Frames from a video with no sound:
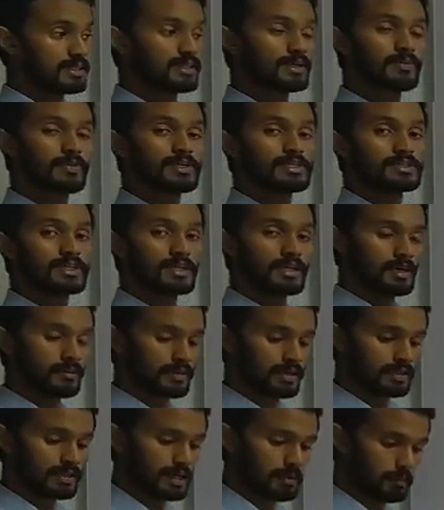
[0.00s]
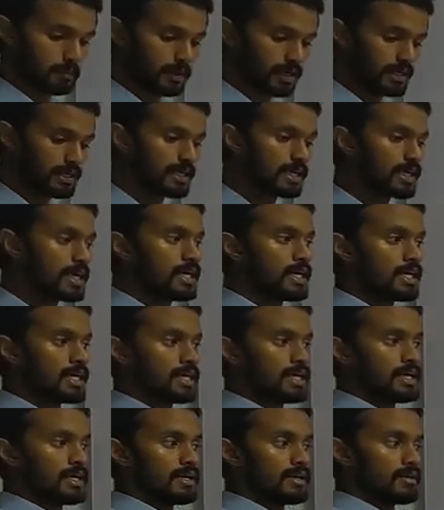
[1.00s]
single question coming in the applied.
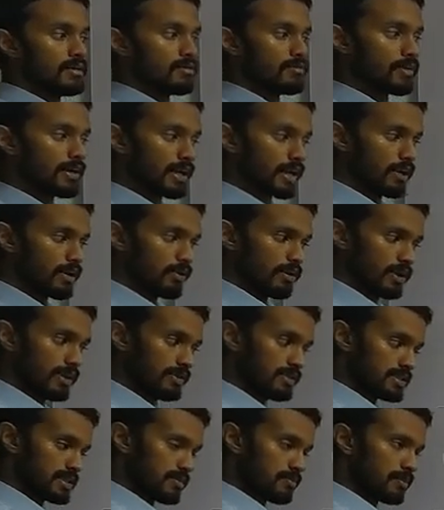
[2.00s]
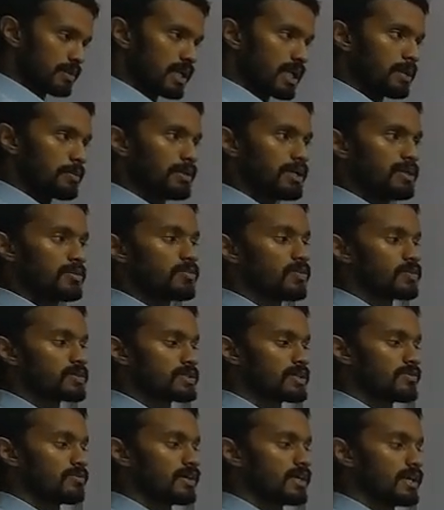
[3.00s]
One and only the simple
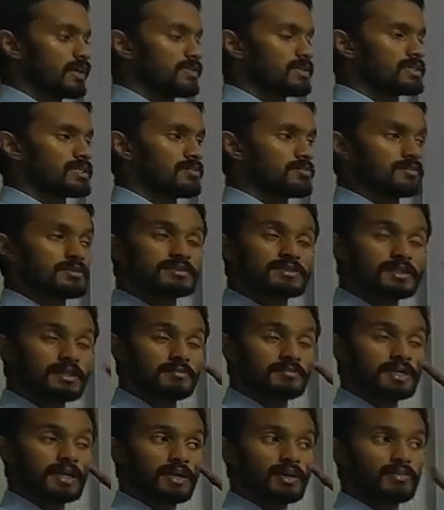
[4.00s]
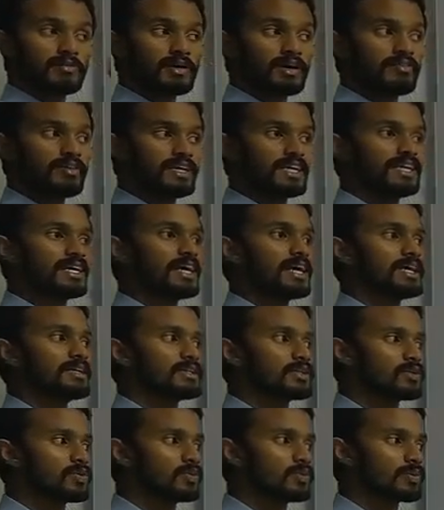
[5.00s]
harmonic motion one and the center of
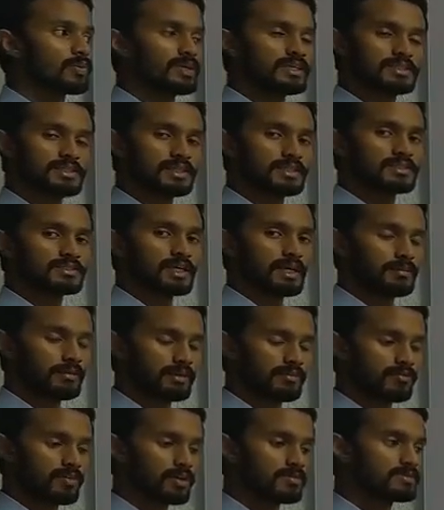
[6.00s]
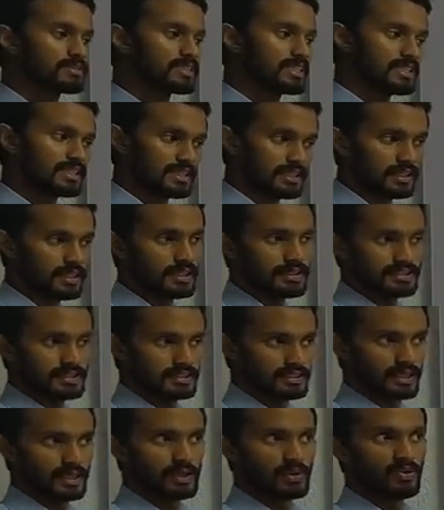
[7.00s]
gravity are the two questions coming from single
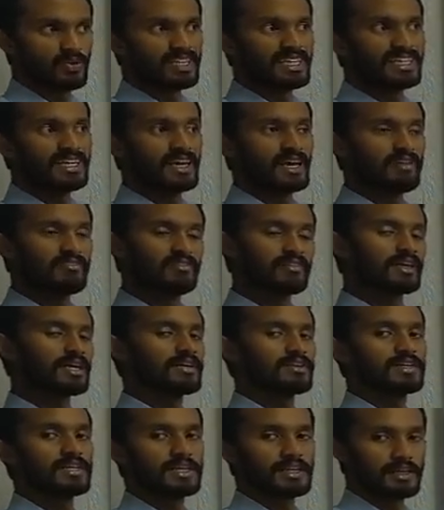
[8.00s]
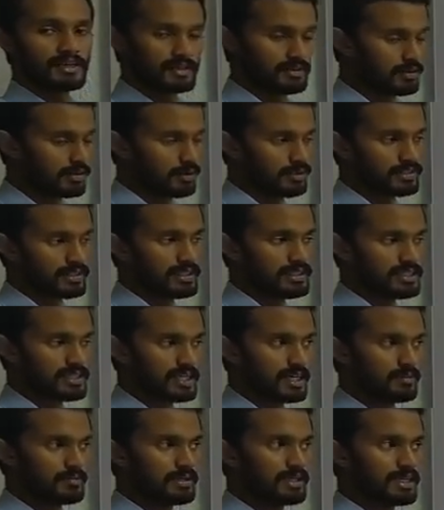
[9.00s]
lessons. I know every other
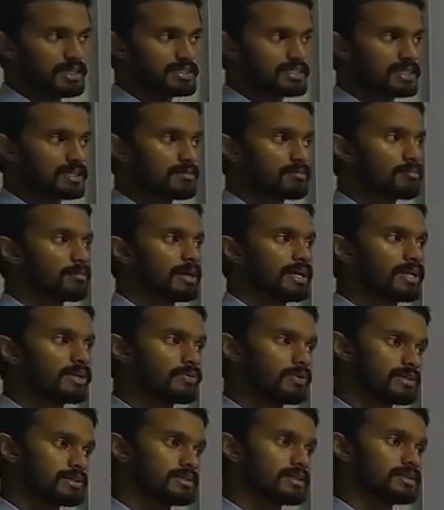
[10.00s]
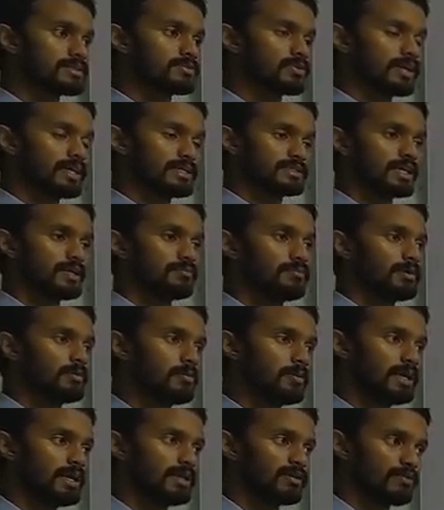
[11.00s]
question is coming as combined questions. For
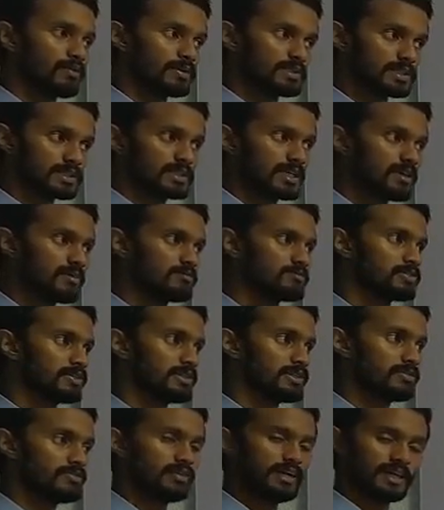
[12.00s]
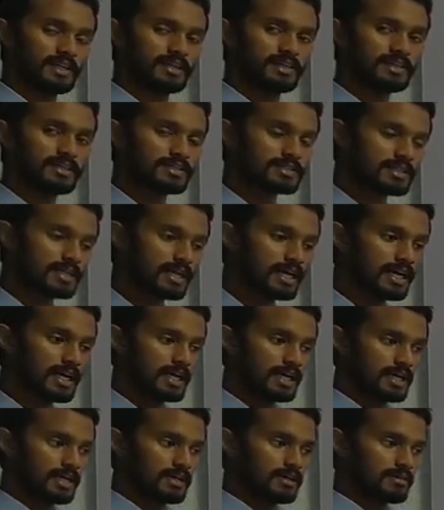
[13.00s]
example, planar forces comes with vectors,